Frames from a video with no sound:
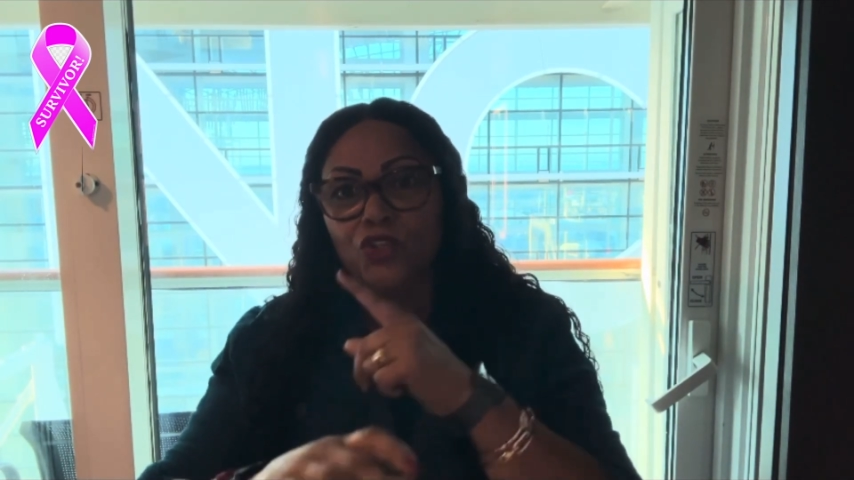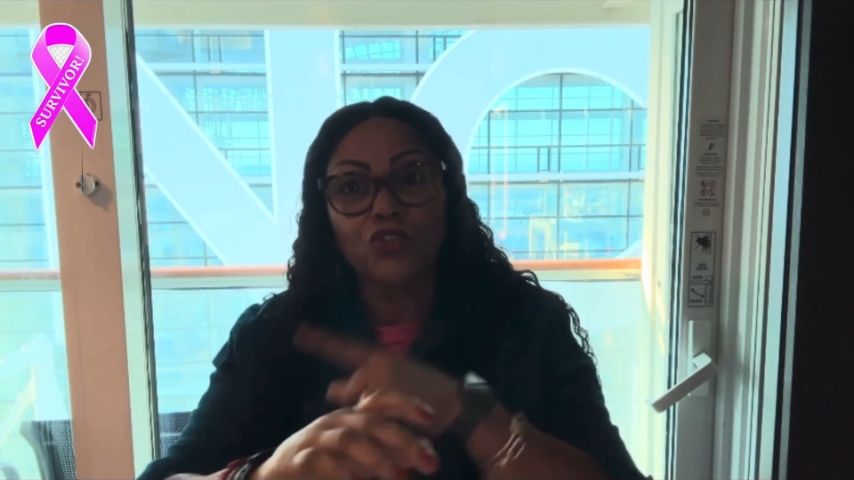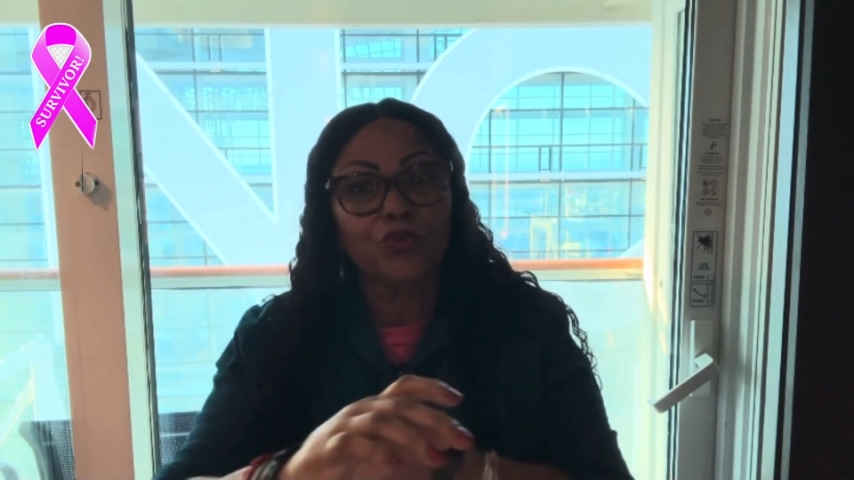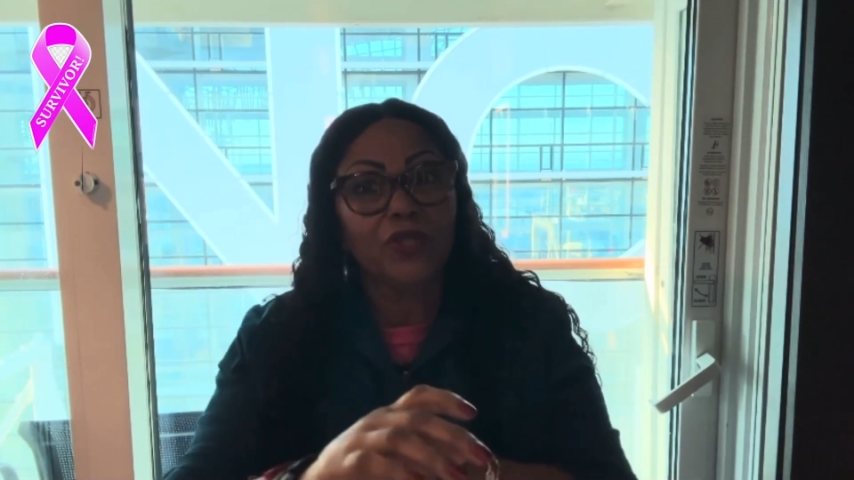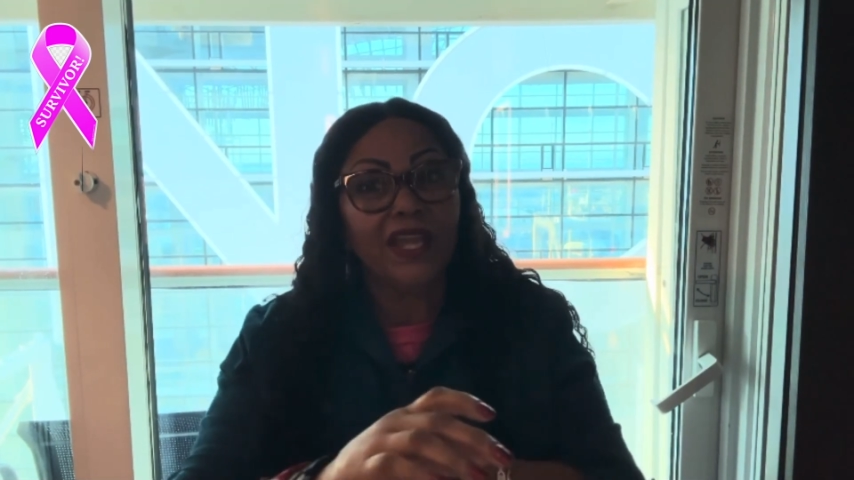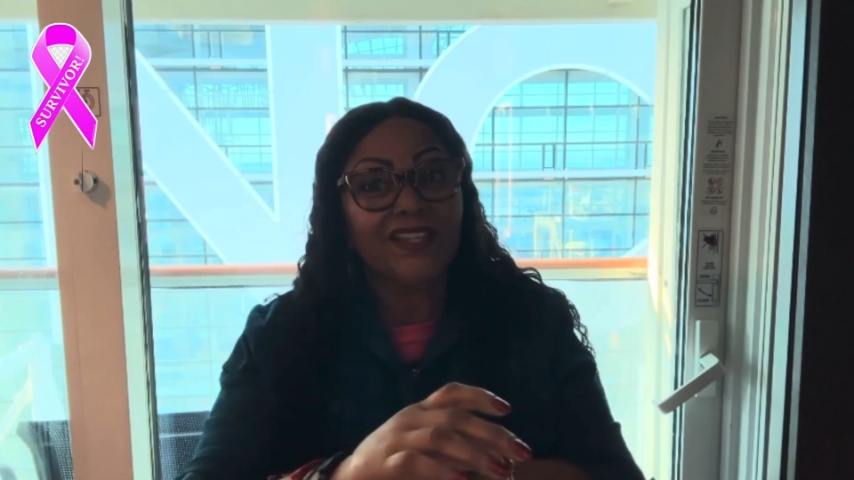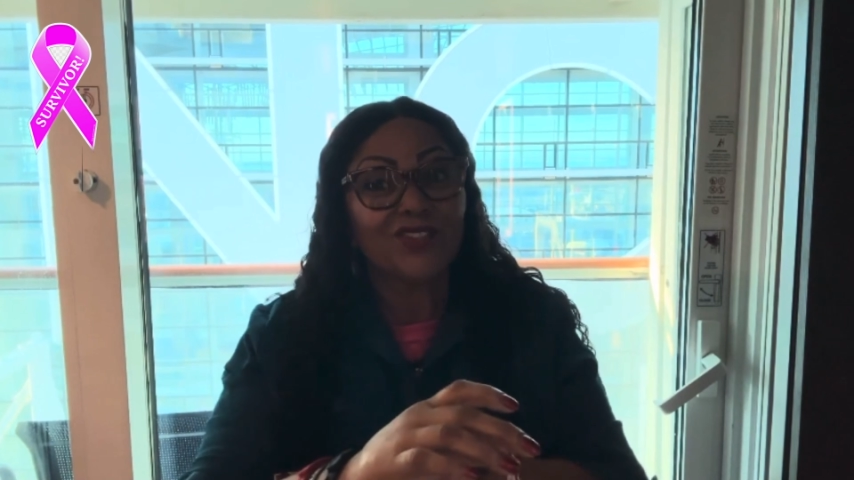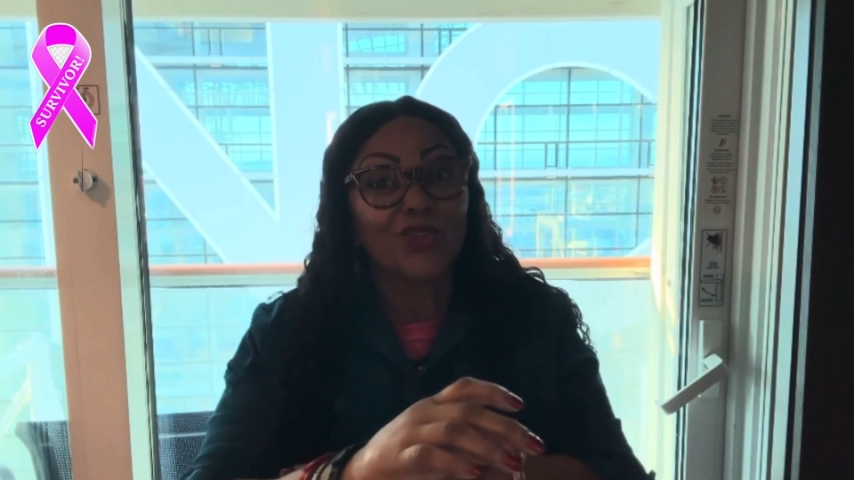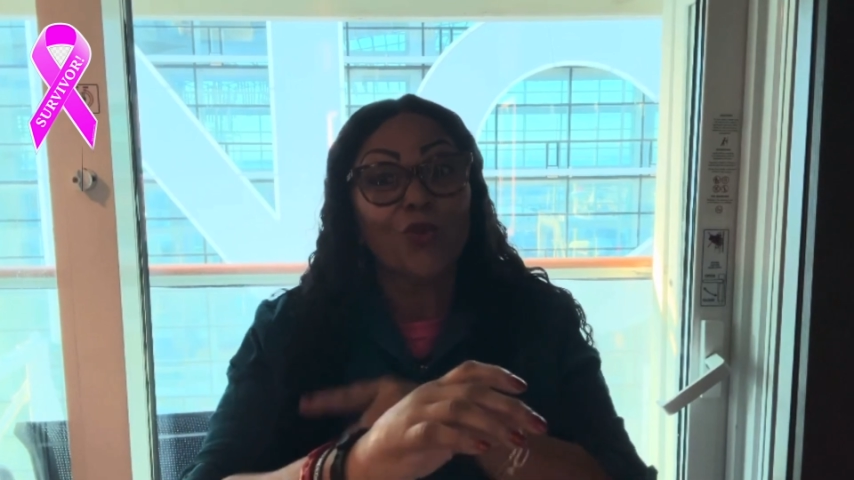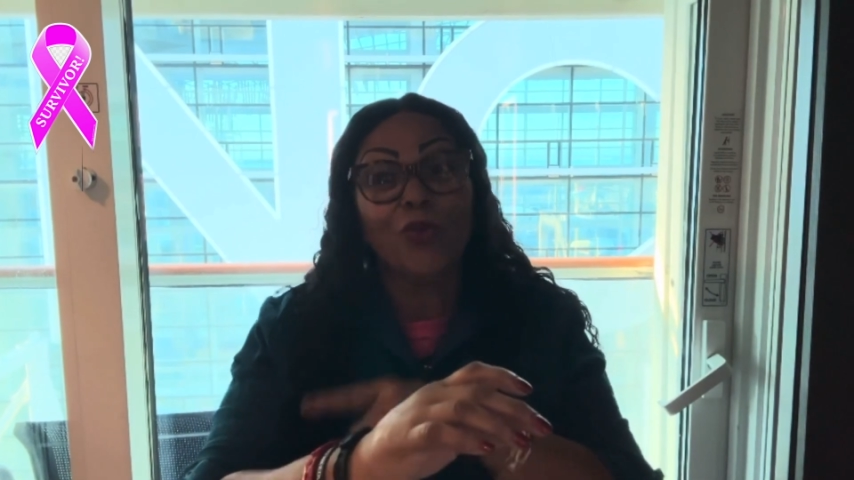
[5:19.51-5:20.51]
Today
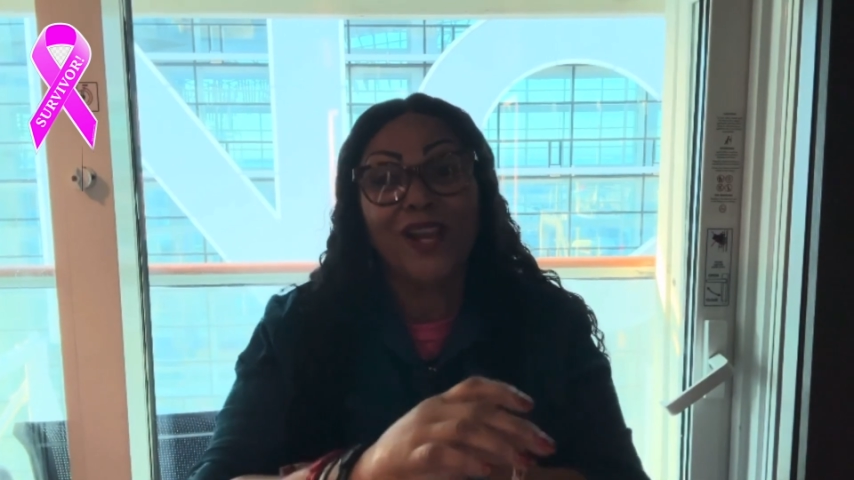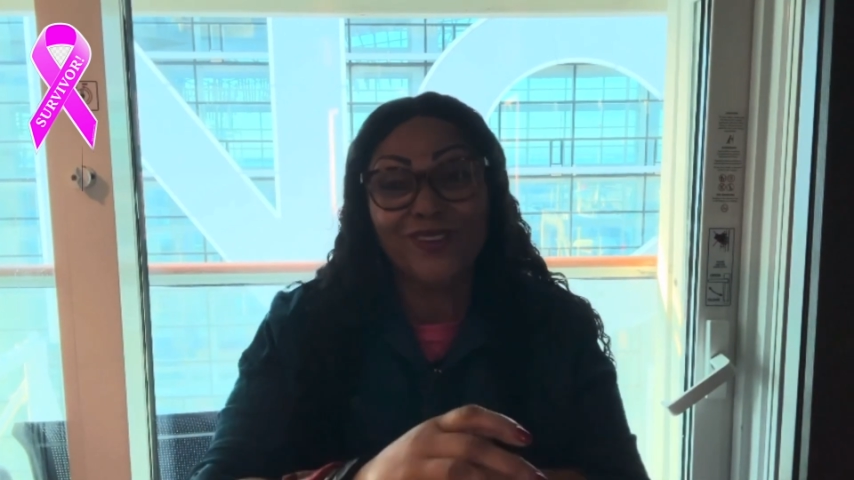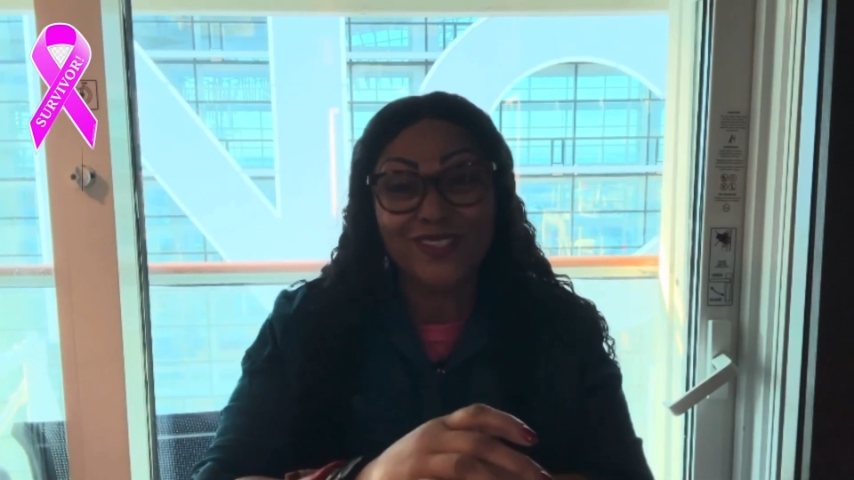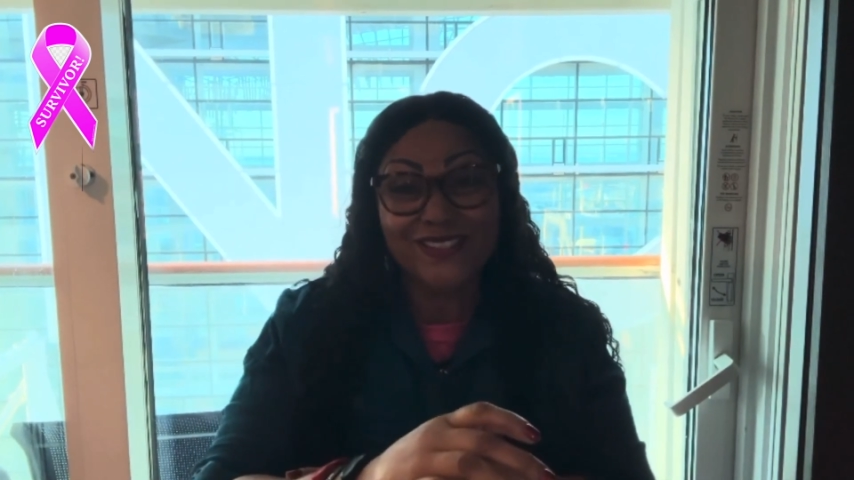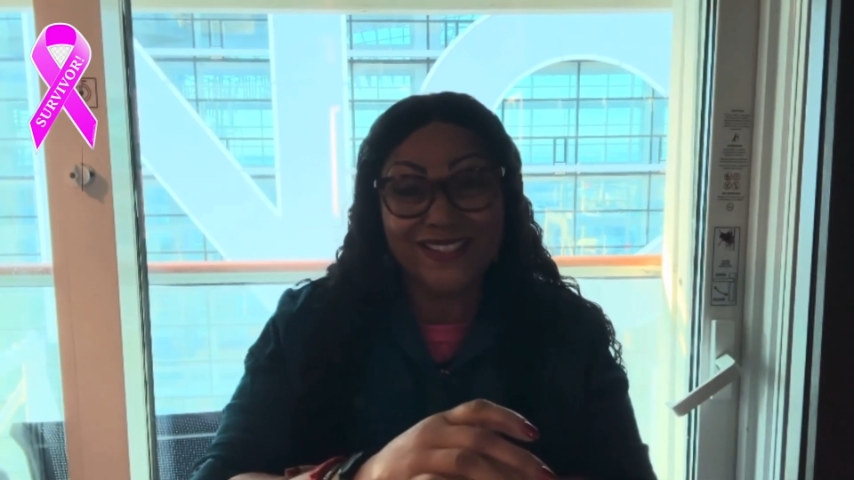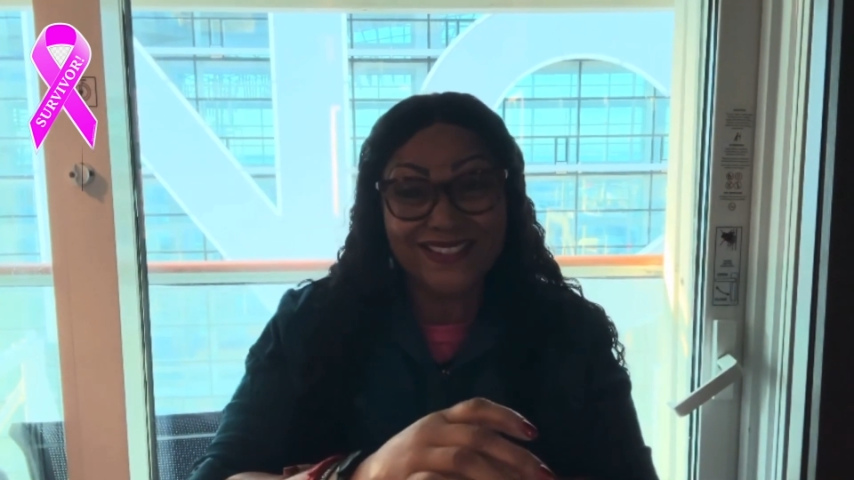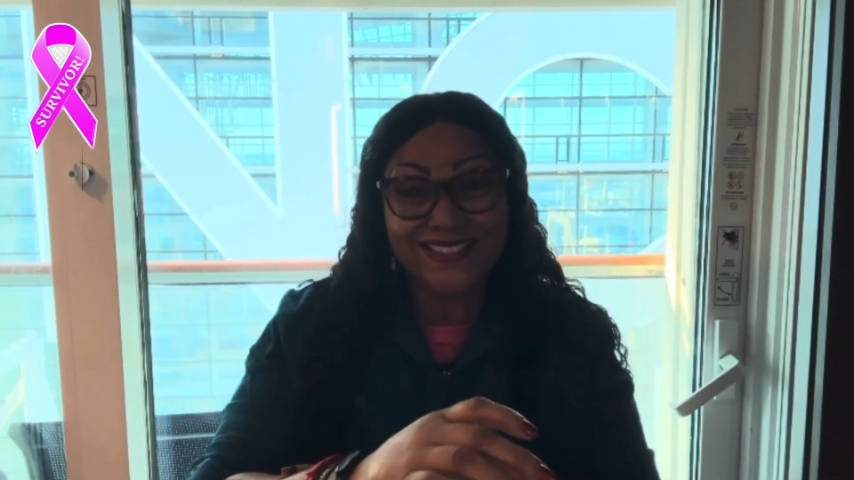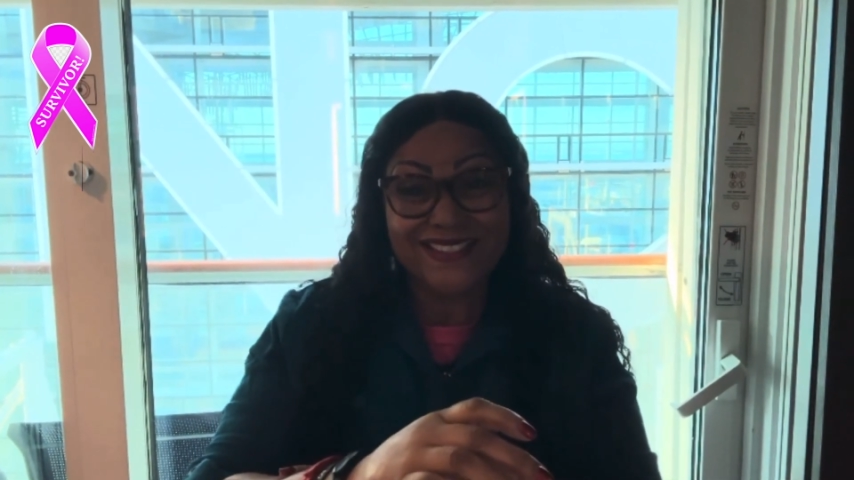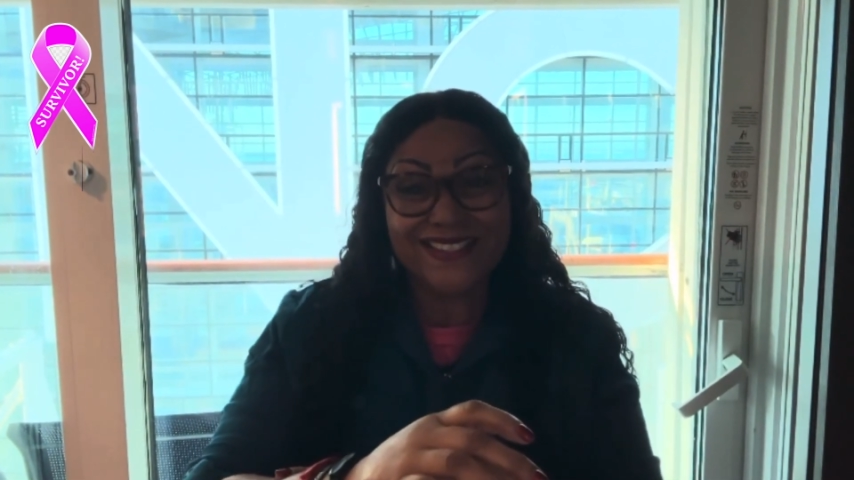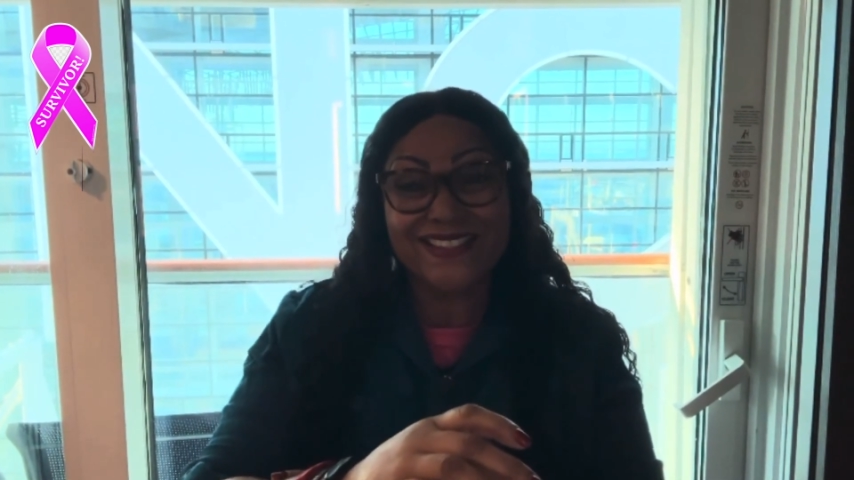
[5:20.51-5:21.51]
is not one of the
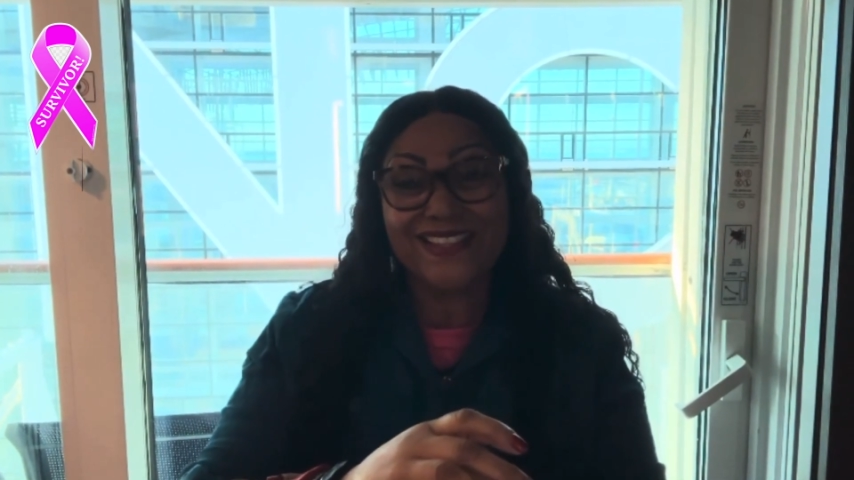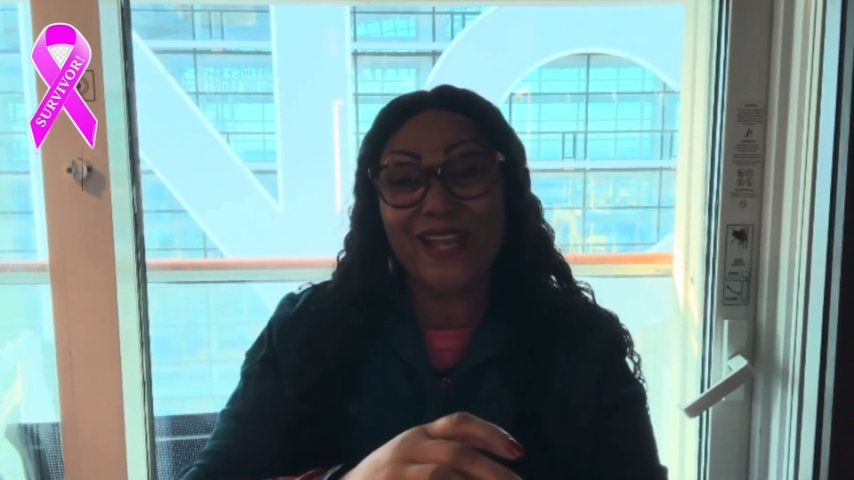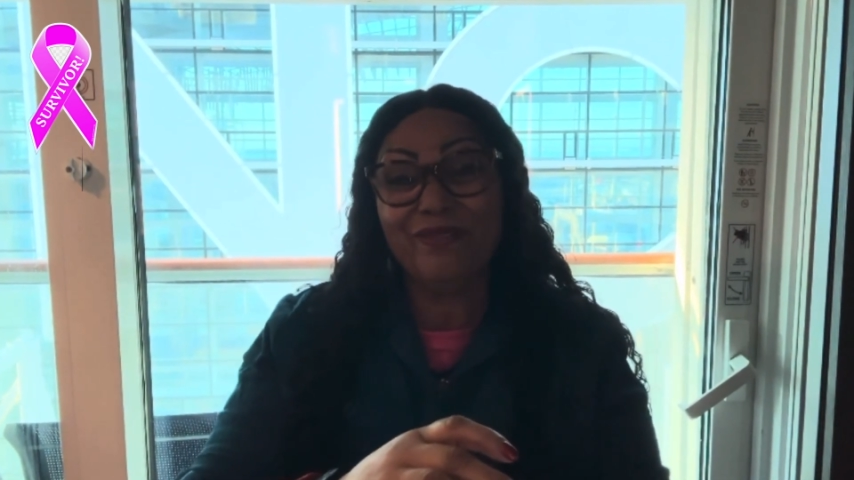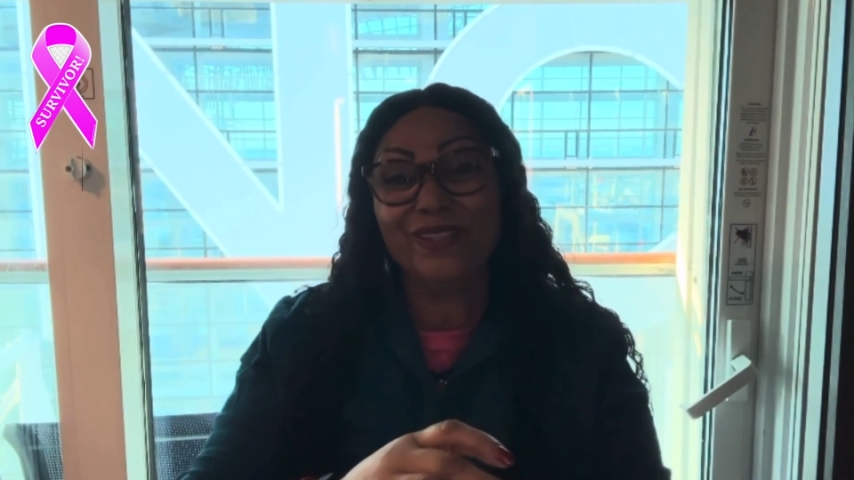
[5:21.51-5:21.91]
days, this day,